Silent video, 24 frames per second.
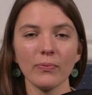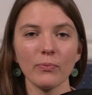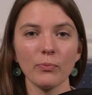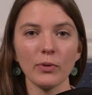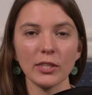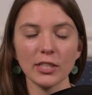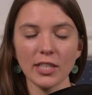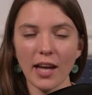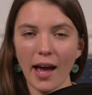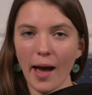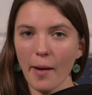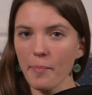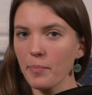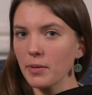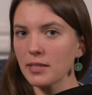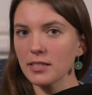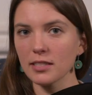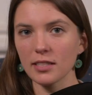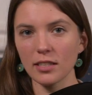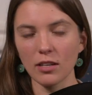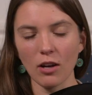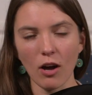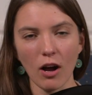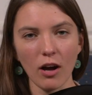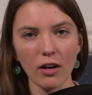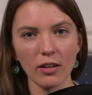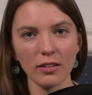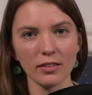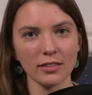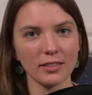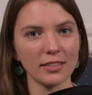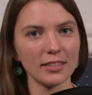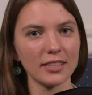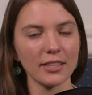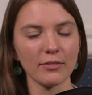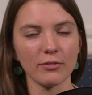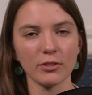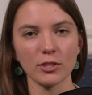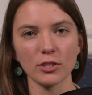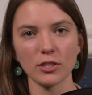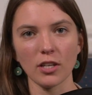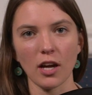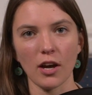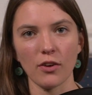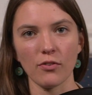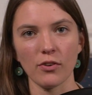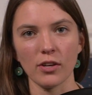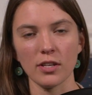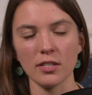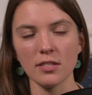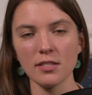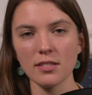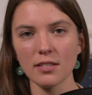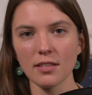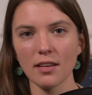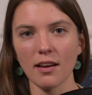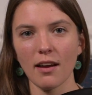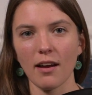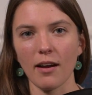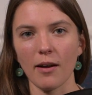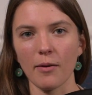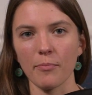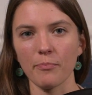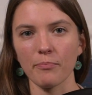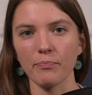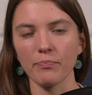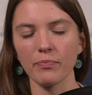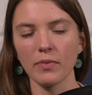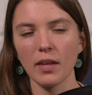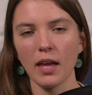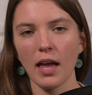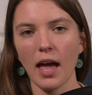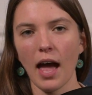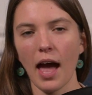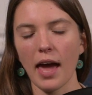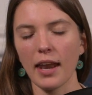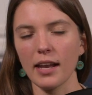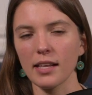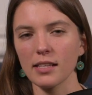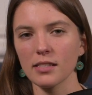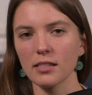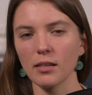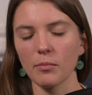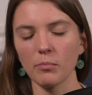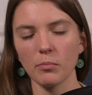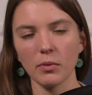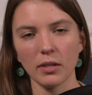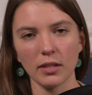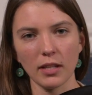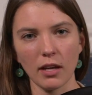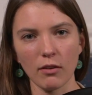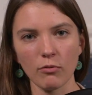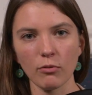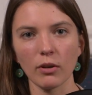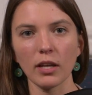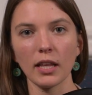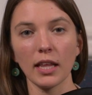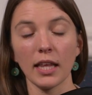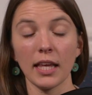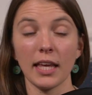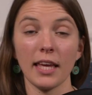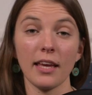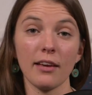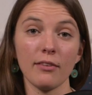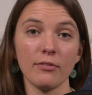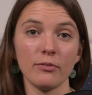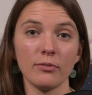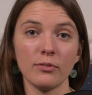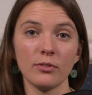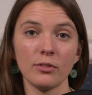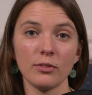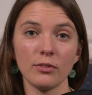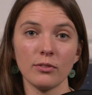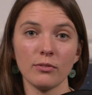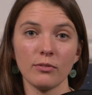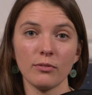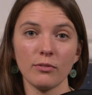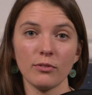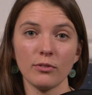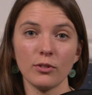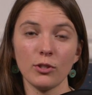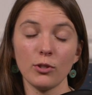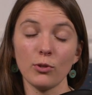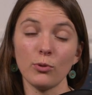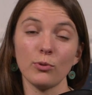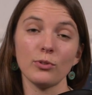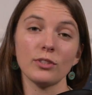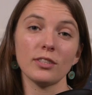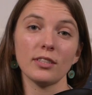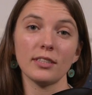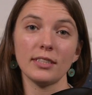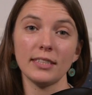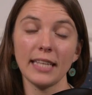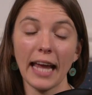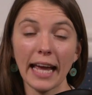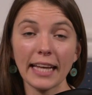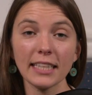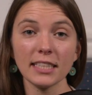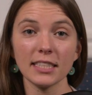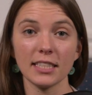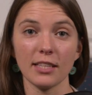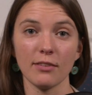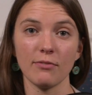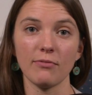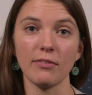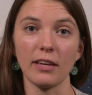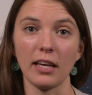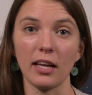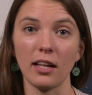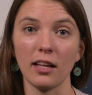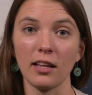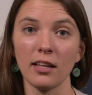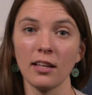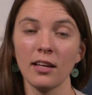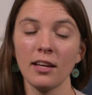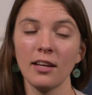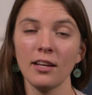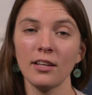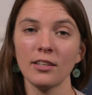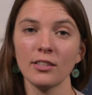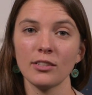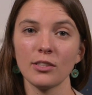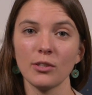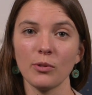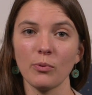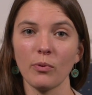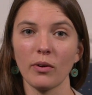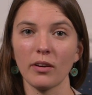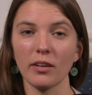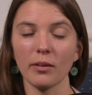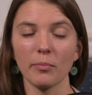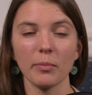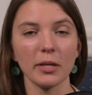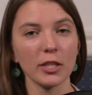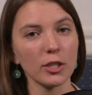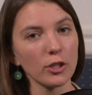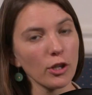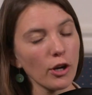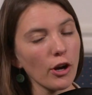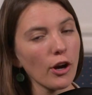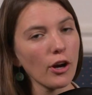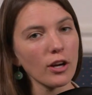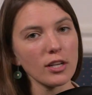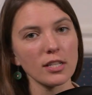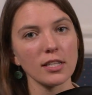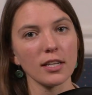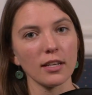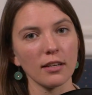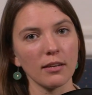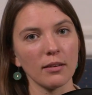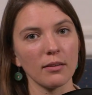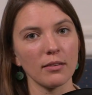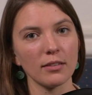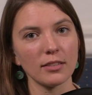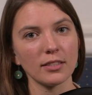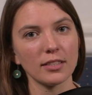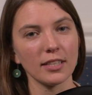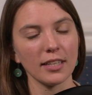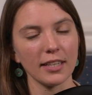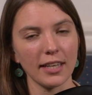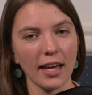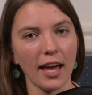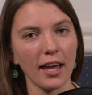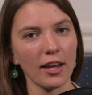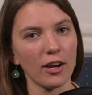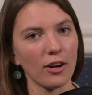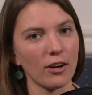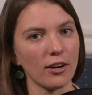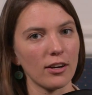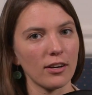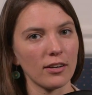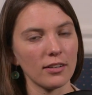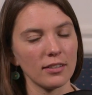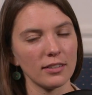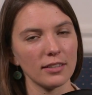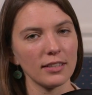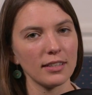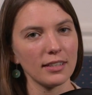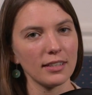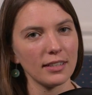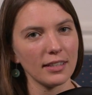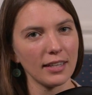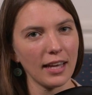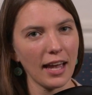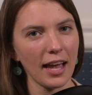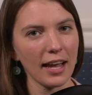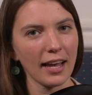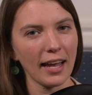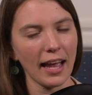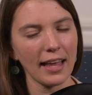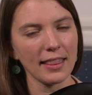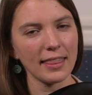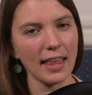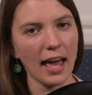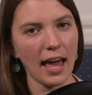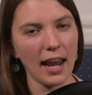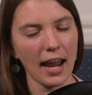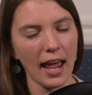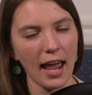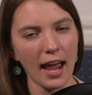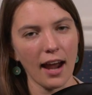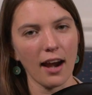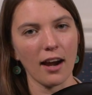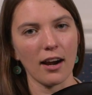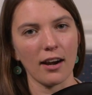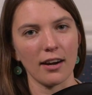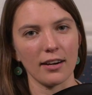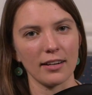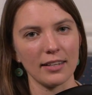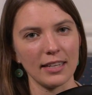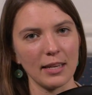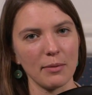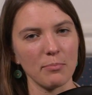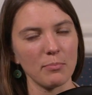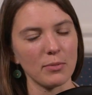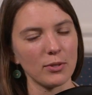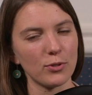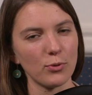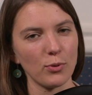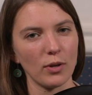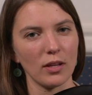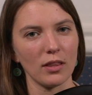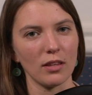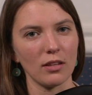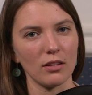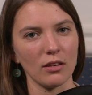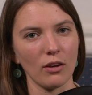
which happens in all the different genres, and it's something that really gives tunes a dancey feel. So you want to be sure to get that air in between the